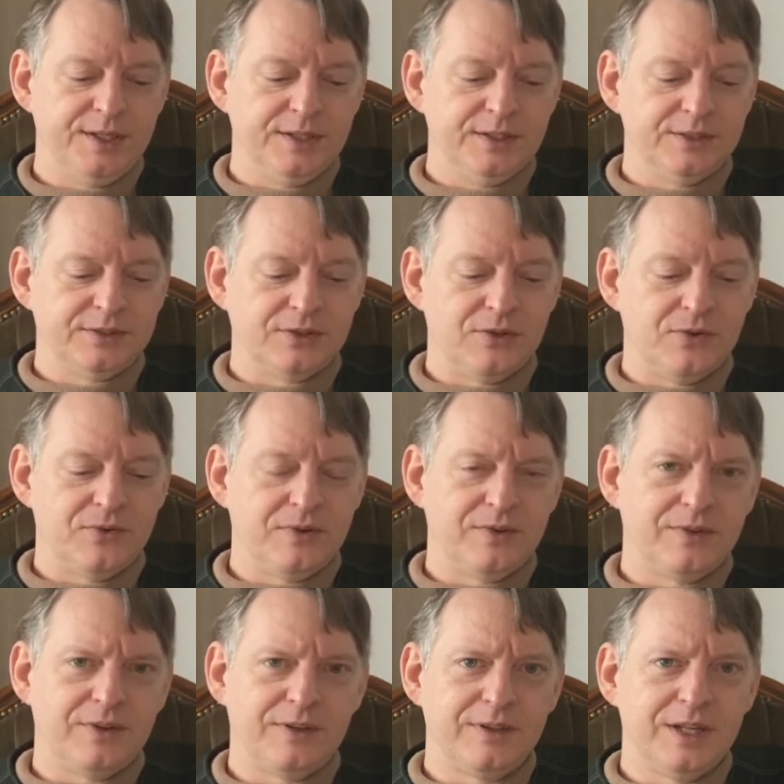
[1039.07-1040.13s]
So
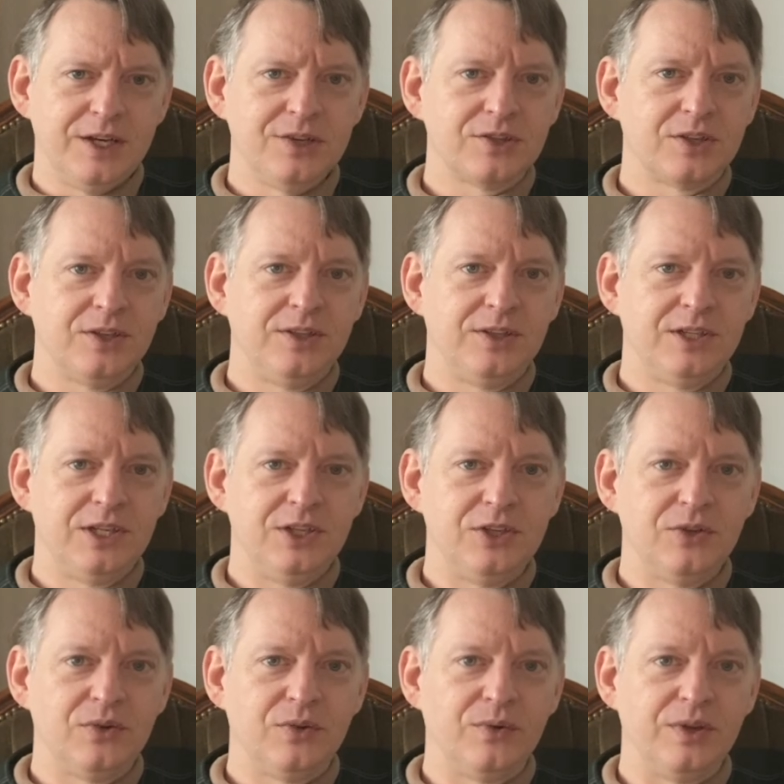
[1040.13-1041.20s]
uh, let's
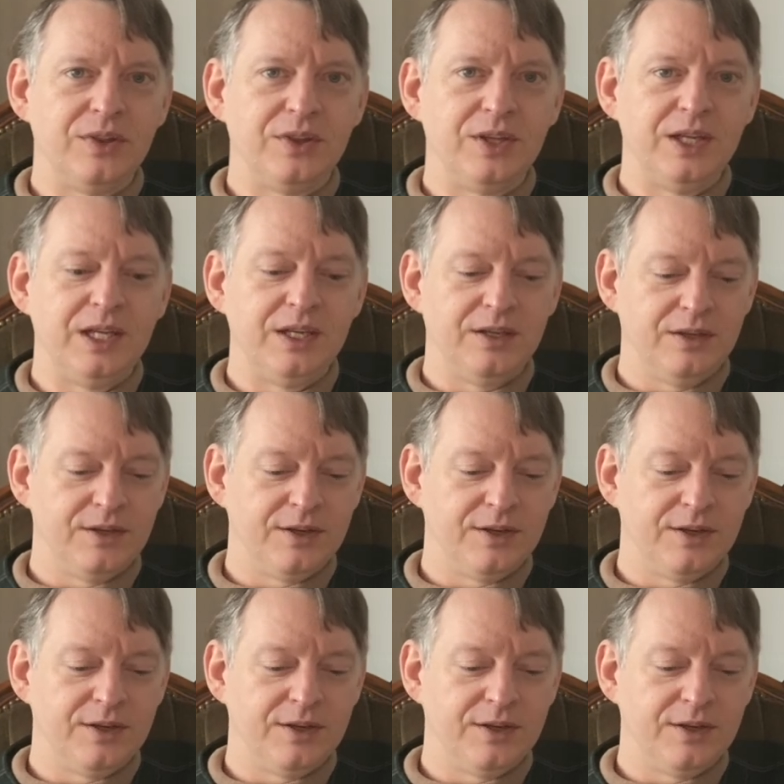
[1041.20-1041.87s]
continue with the